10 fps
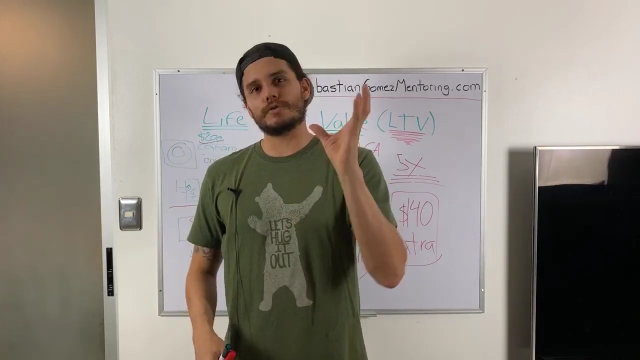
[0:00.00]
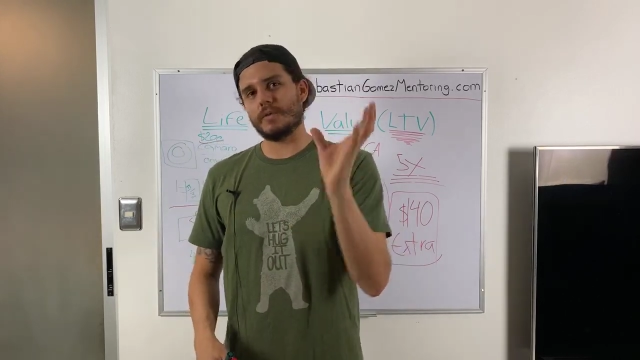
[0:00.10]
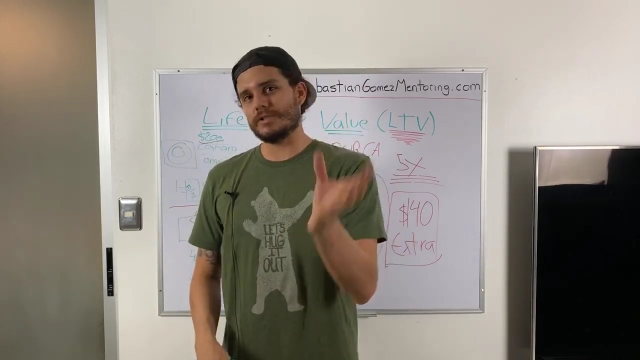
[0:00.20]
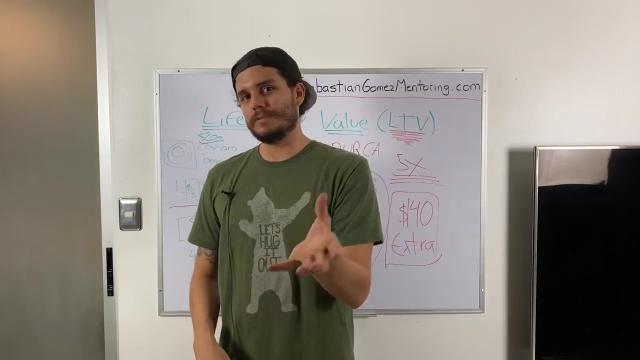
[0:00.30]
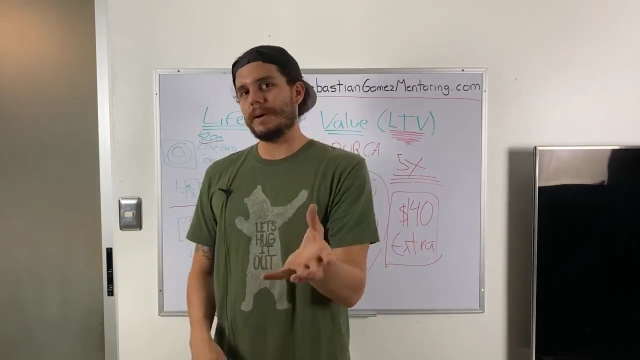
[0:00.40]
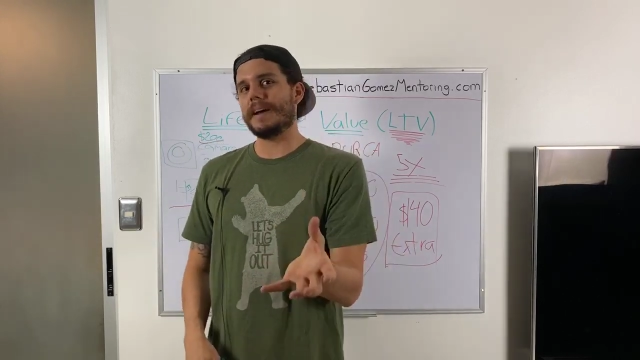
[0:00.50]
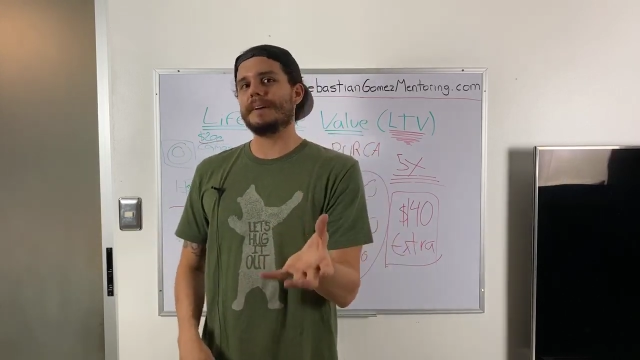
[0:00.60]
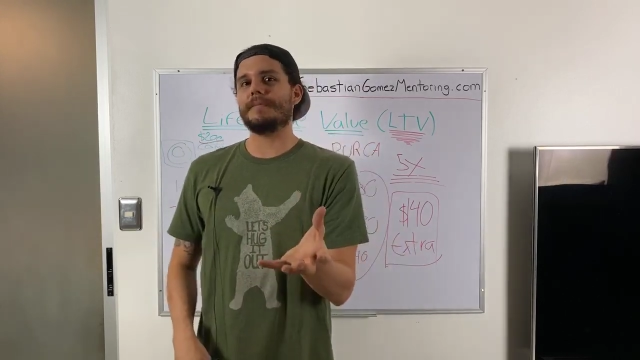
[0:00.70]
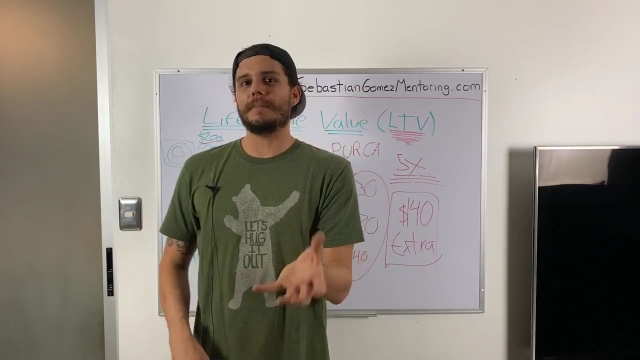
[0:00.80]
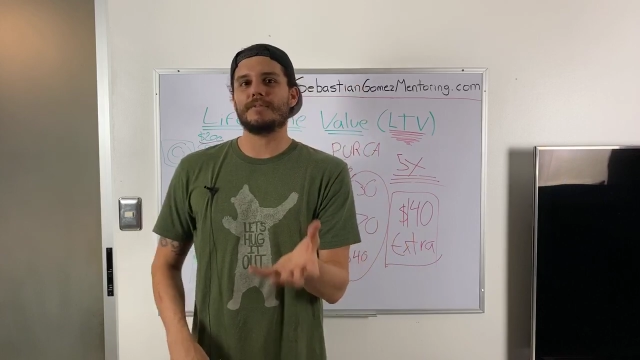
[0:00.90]
once you buy
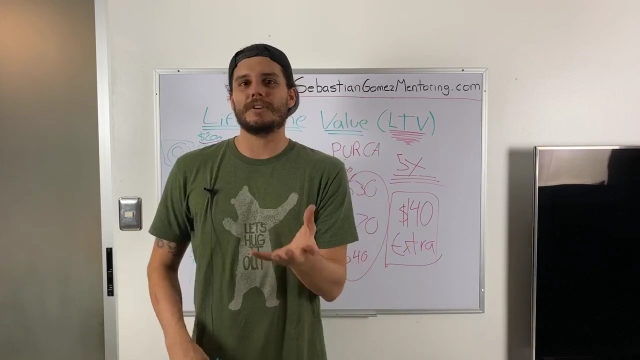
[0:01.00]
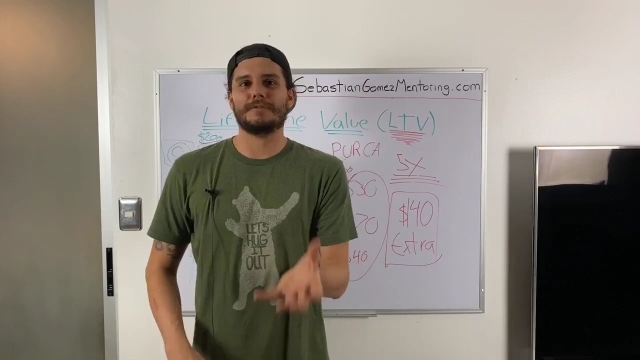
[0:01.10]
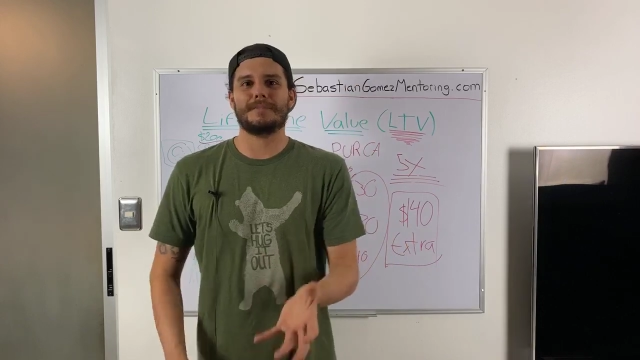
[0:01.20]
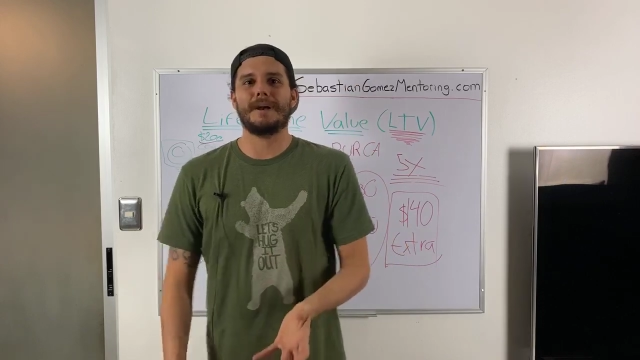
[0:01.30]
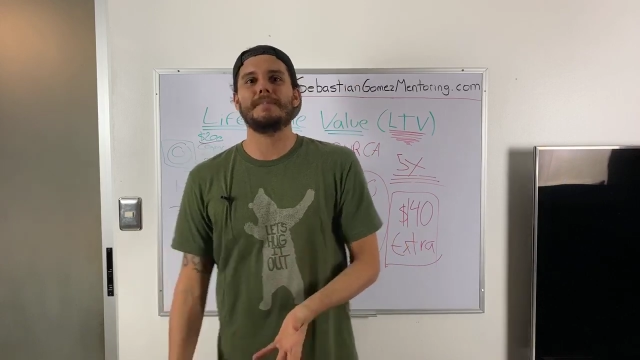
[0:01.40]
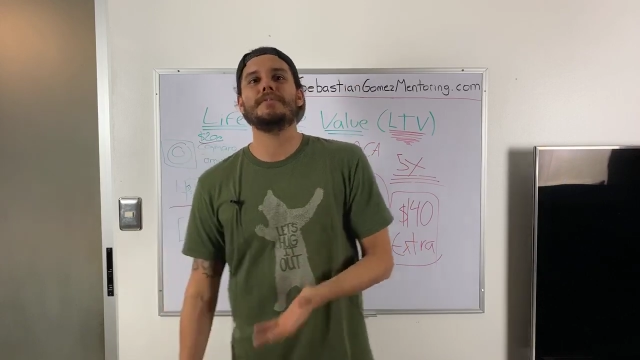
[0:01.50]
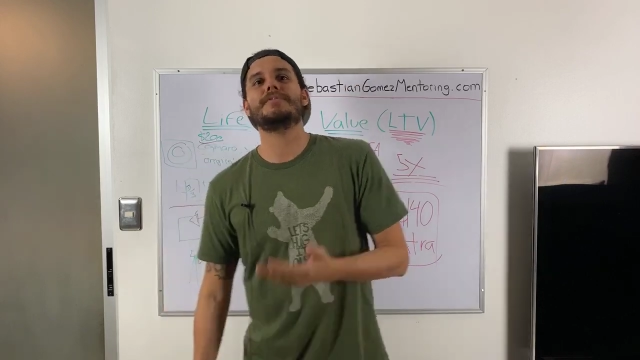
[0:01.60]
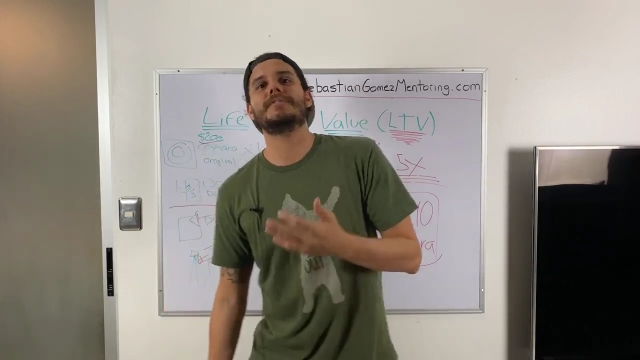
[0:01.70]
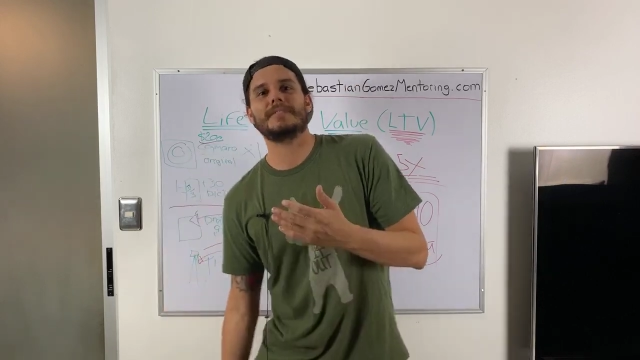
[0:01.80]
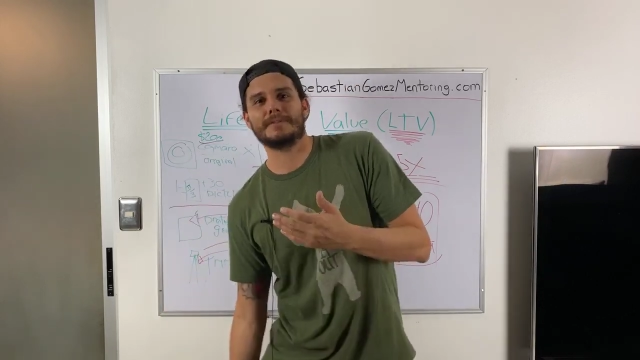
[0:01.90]
a product from
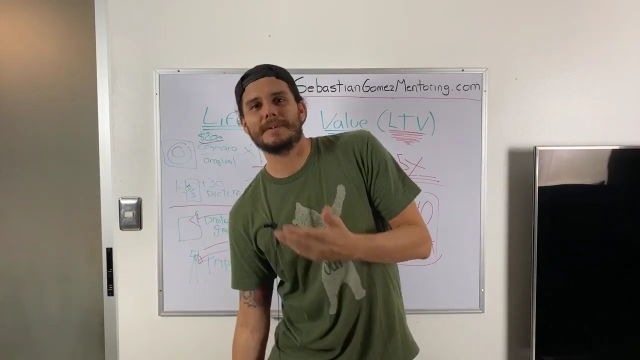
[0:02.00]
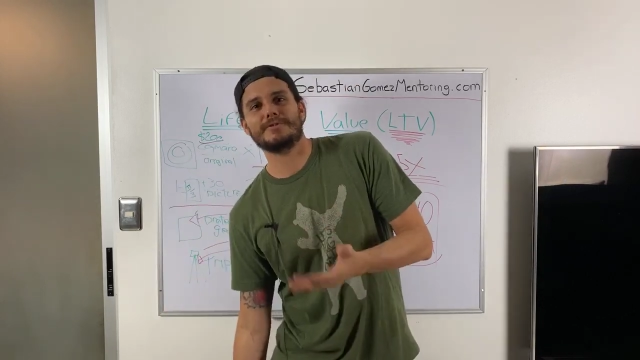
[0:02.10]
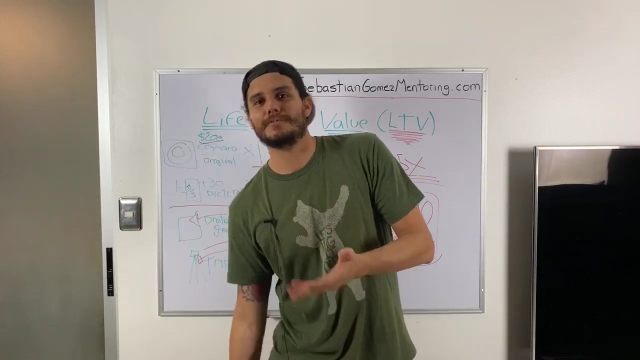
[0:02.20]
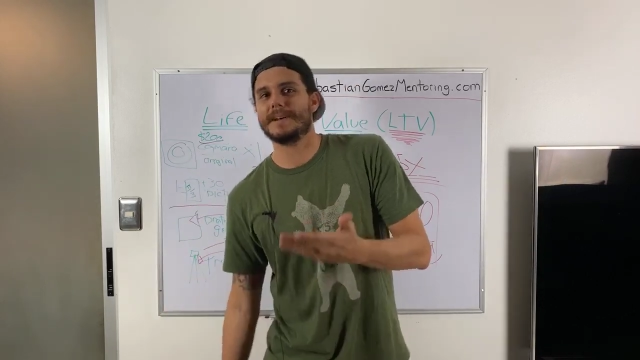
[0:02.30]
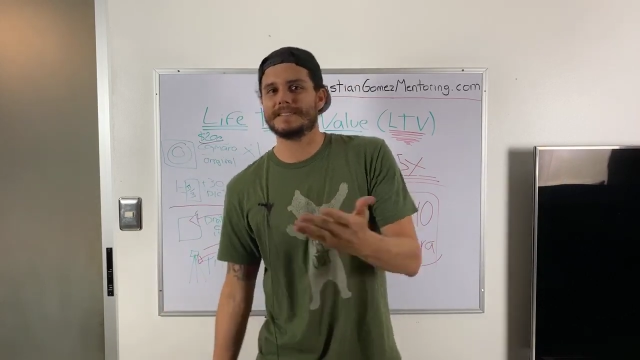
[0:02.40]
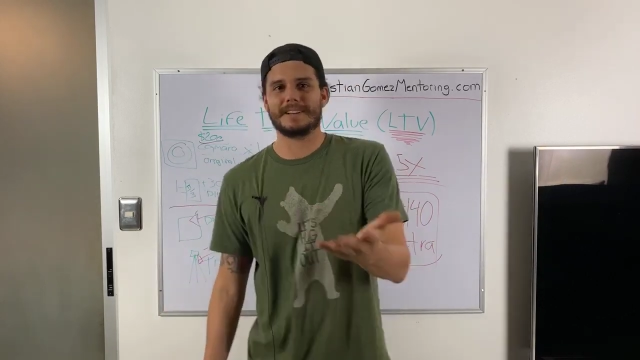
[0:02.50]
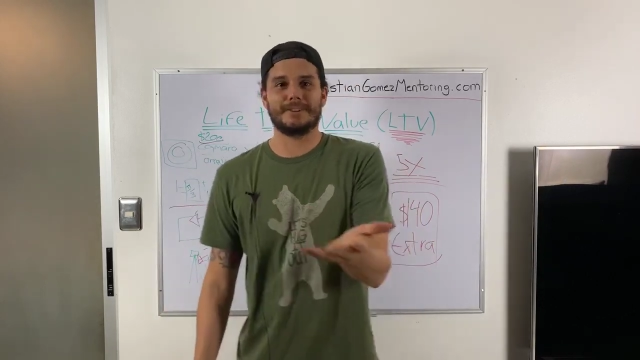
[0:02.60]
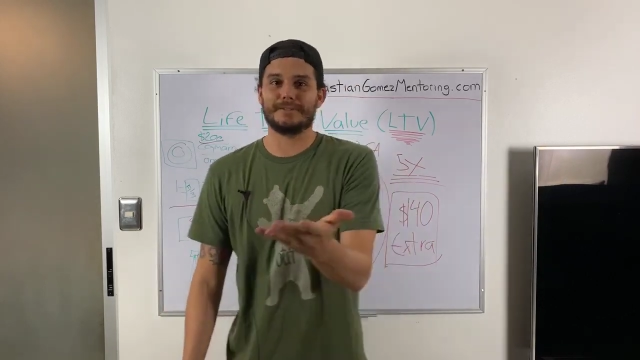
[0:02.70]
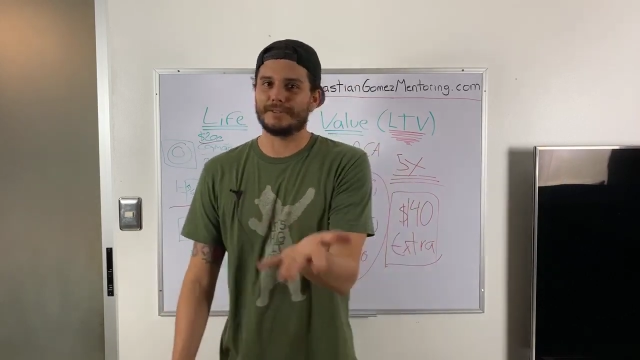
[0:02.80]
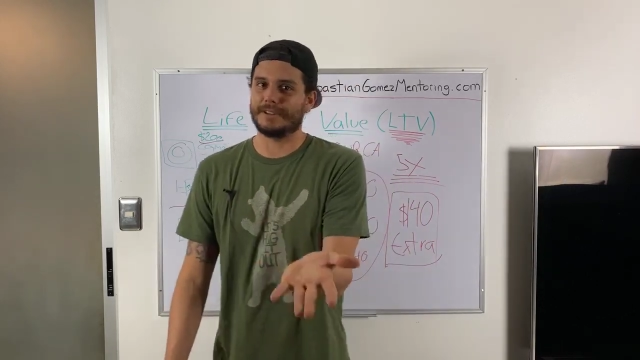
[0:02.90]
Apple, you're basically
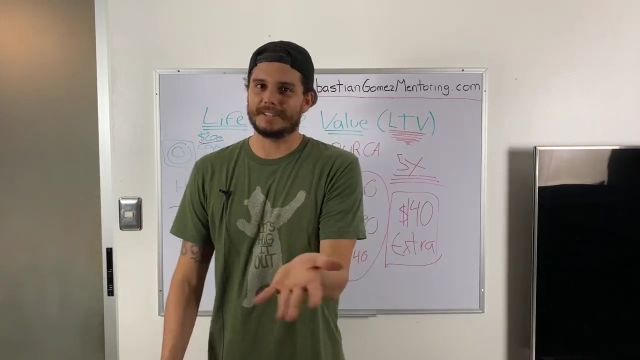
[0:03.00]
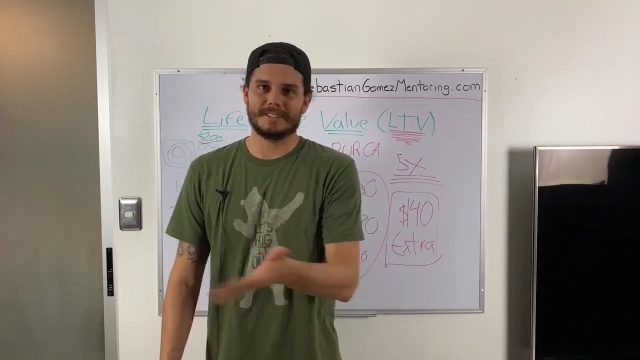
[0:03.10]
on their list.